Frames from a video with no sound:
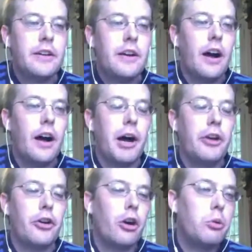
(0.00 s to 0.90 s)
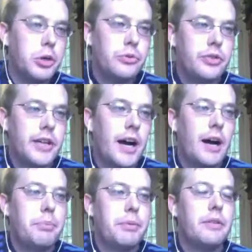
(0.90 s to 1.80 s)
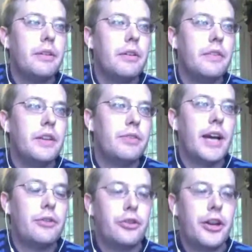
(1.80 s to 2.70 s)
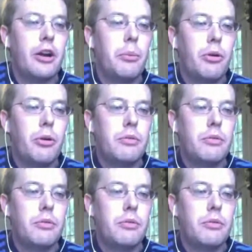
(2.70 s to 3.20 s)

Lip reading: under a wounds comp, these guys are terrible